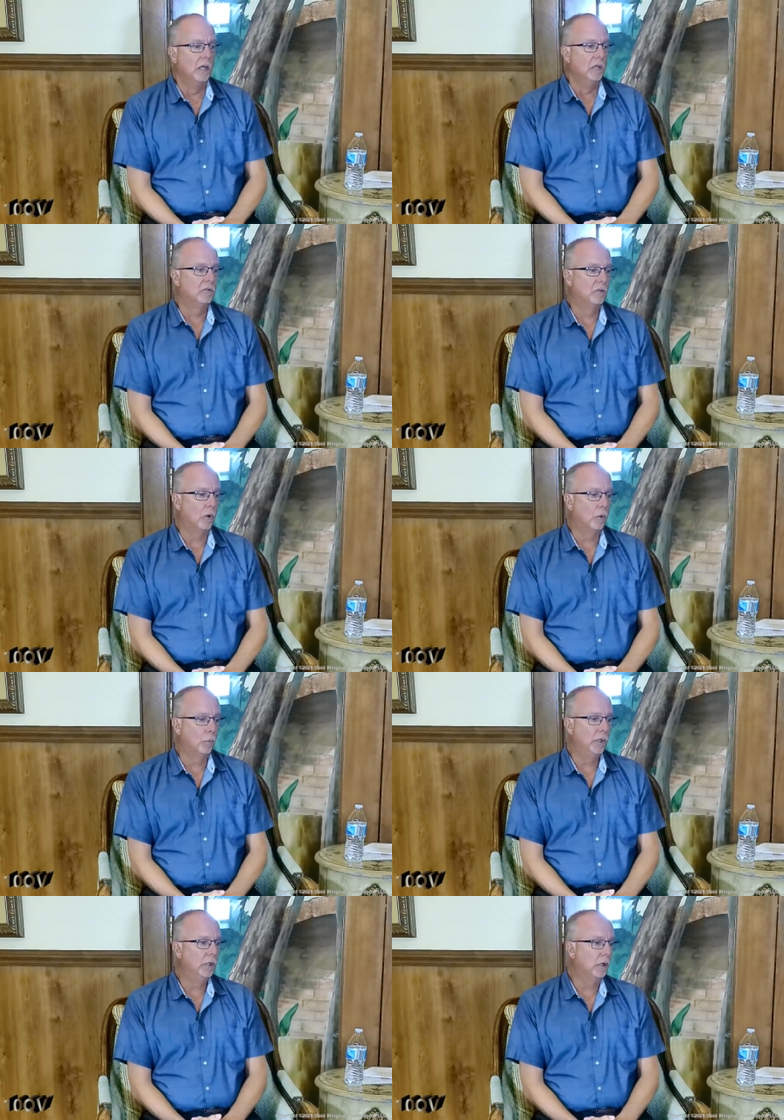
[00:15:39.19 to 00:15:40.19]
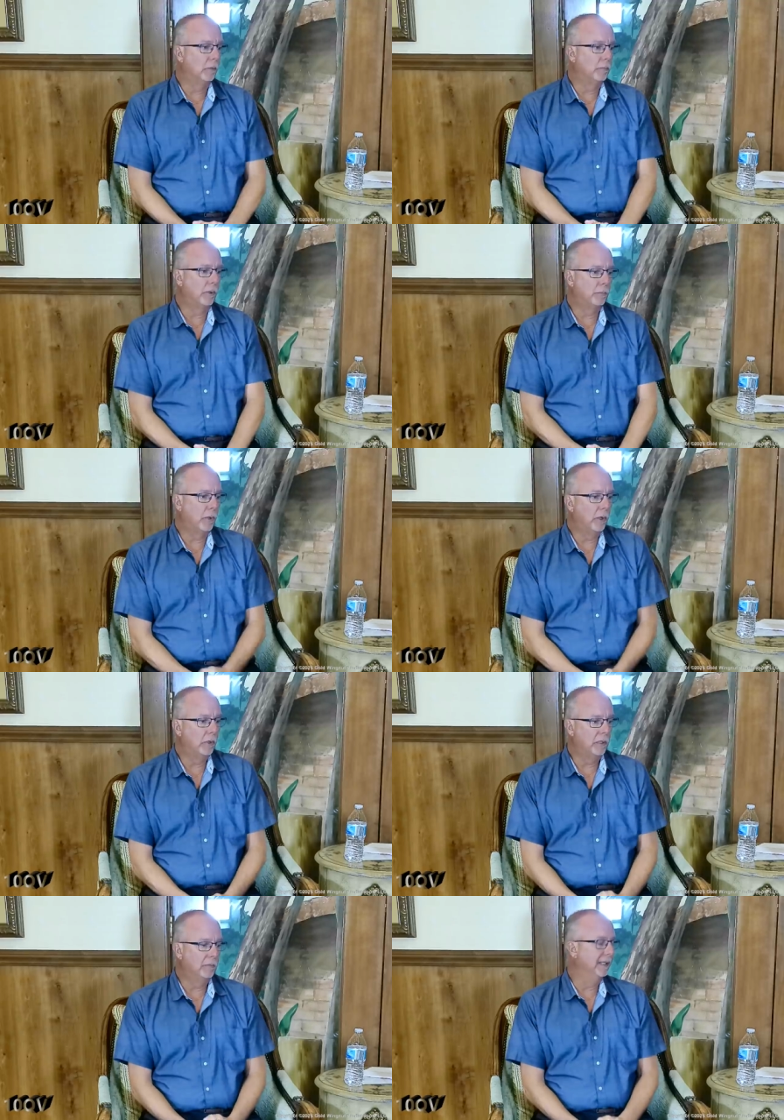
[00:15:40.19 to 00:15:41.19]
So we are
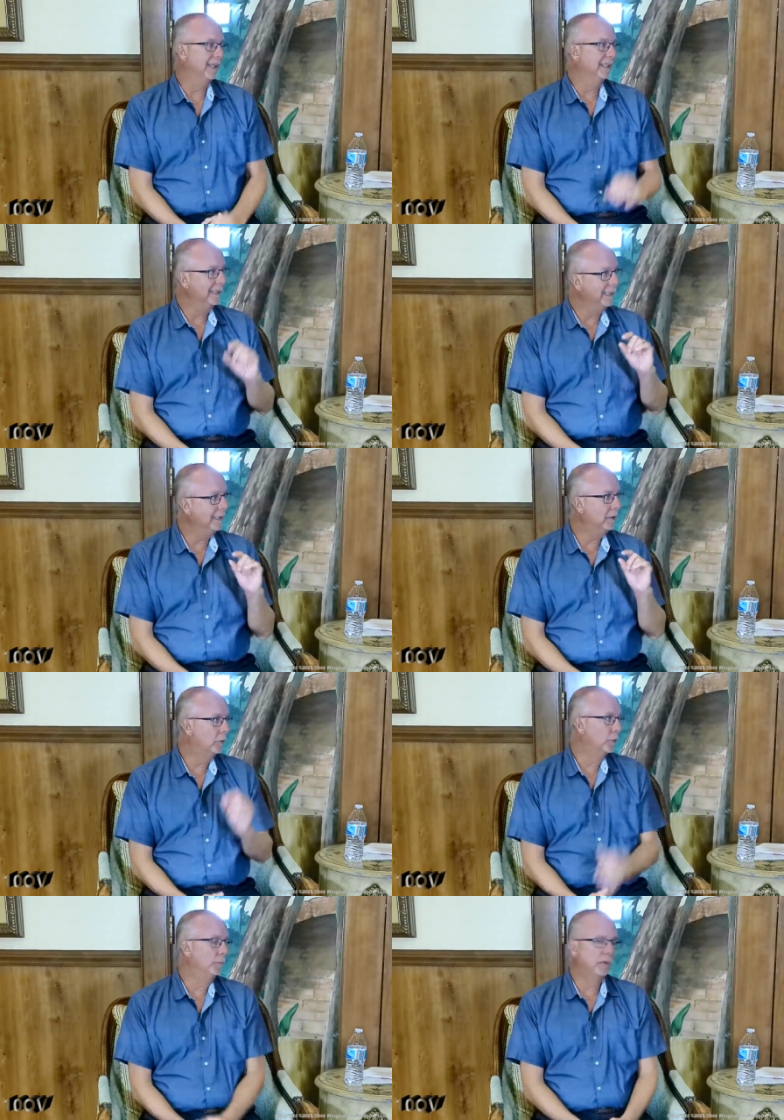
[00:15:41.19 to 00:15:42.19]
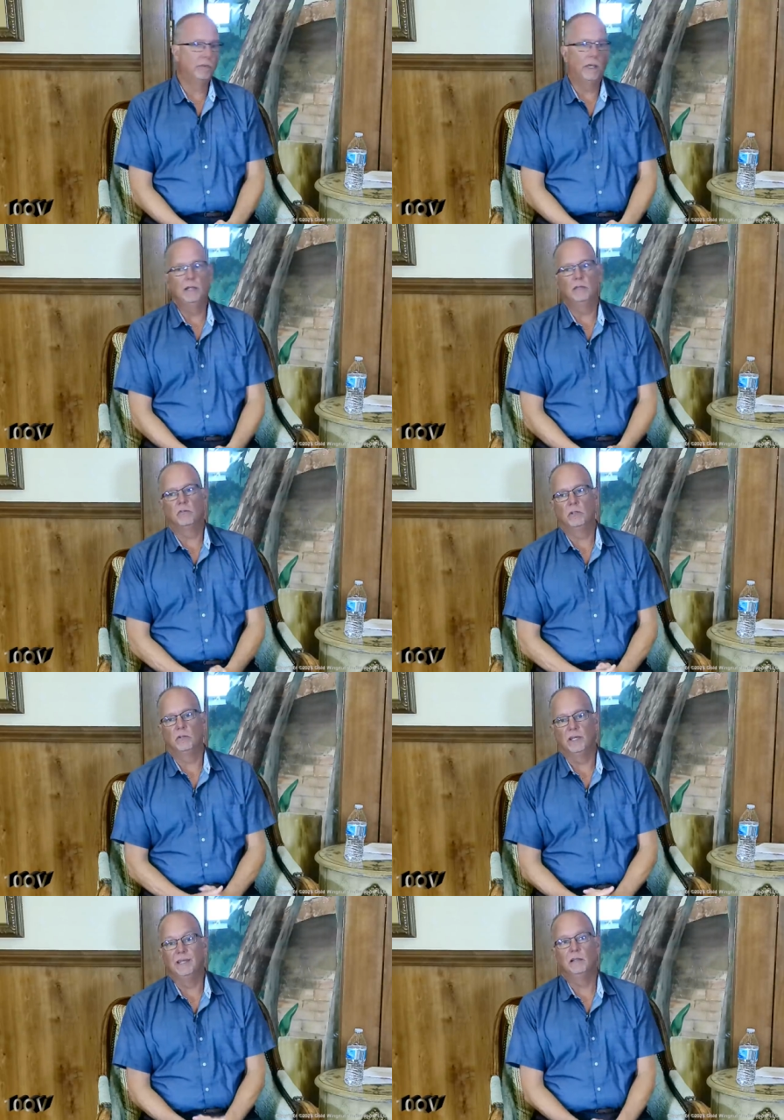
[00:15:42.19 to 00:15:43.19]
part of an elite group of
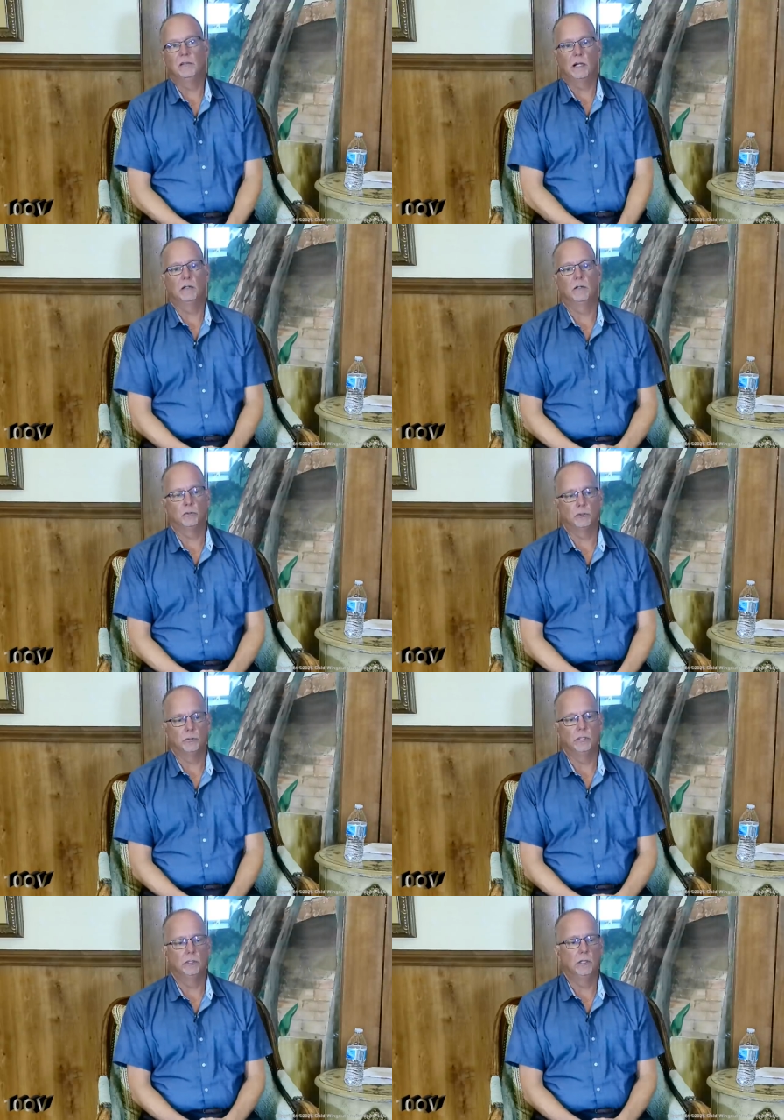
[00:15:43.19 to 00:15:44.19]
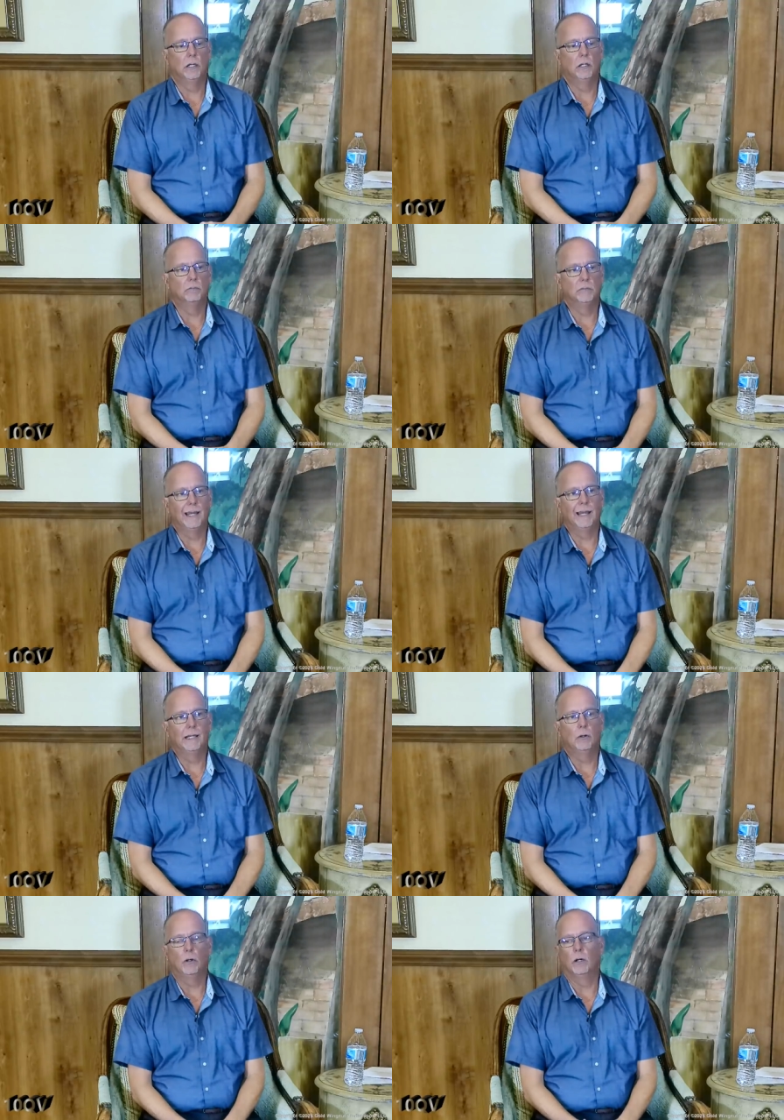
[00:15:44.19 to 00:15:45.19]
agencies in the entire country
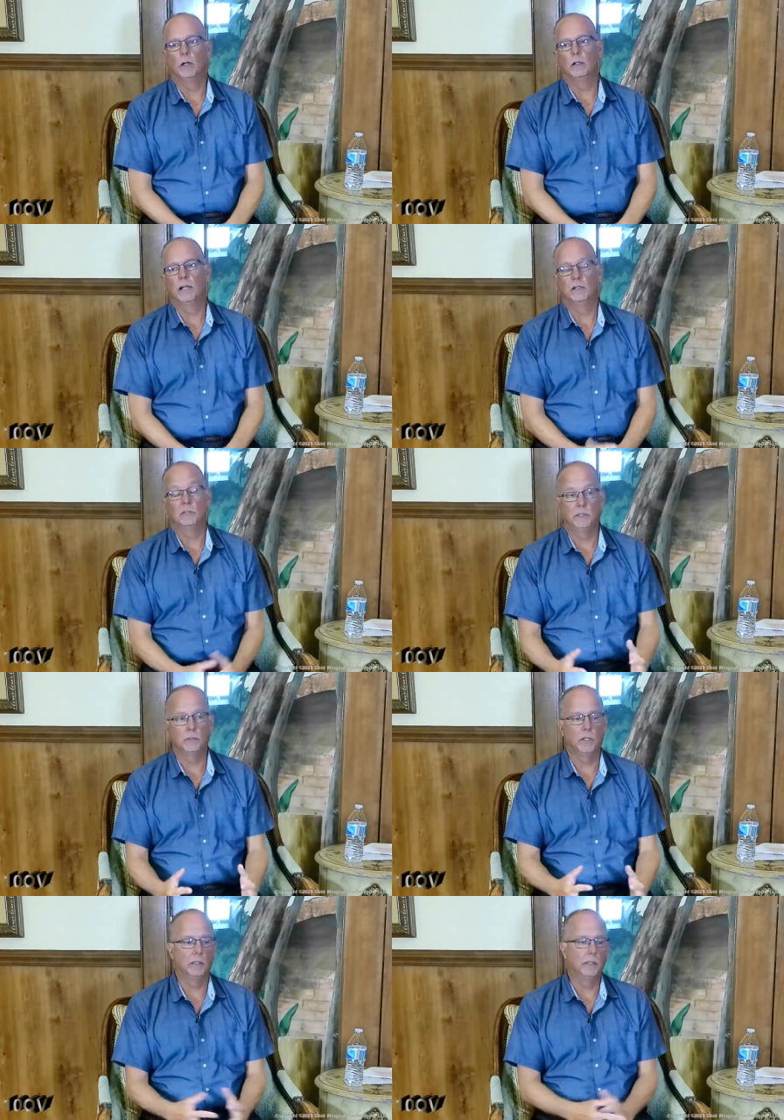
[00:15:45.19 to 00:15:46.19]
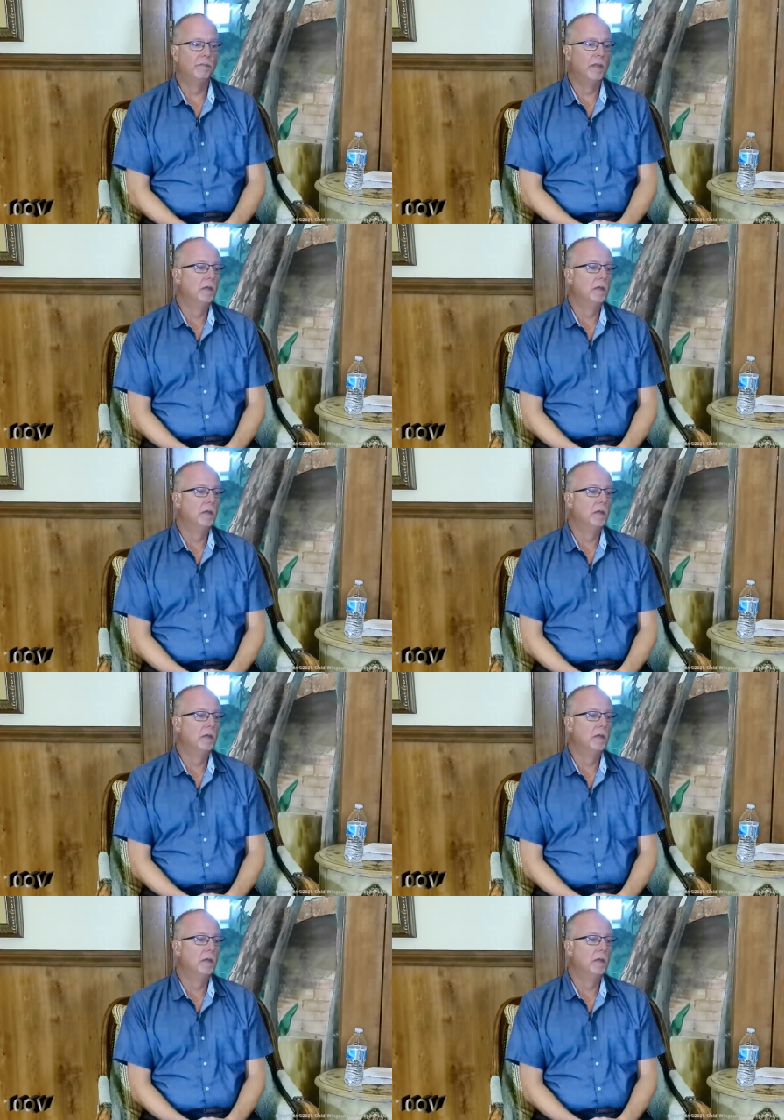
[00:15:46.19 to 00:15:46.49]
that are nationally accredited.